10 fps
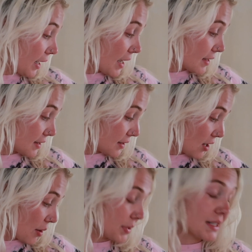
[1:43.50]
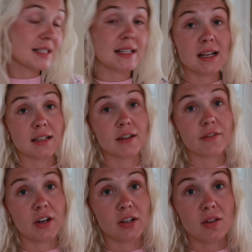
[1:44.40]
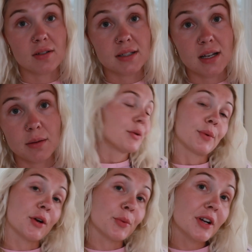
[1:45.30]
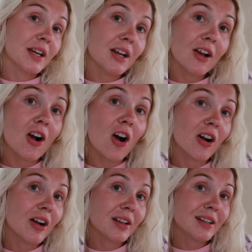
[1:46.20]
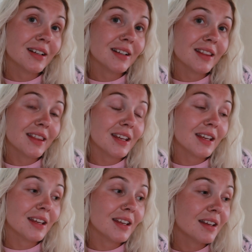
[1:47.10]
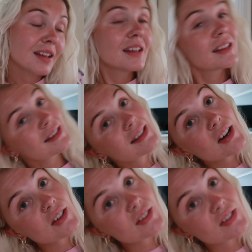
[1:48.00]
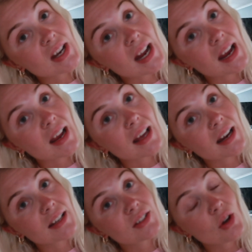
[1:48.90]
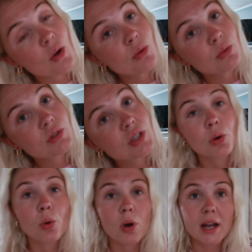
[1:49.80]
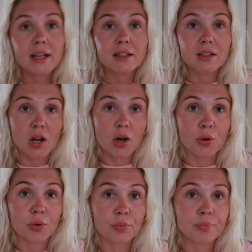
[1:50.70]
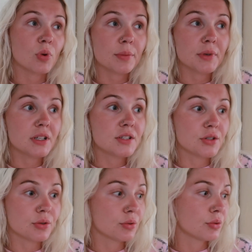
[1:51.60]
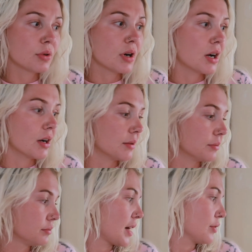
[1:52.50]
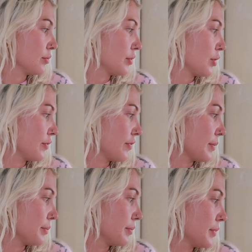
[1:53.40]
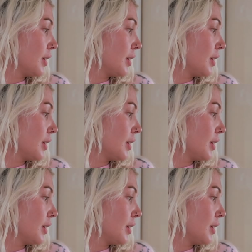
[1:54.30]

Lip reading: has not been stained in a very long time. We are working on the stairs today, and I don't quite know what I'm gonna do. I don't know if I'm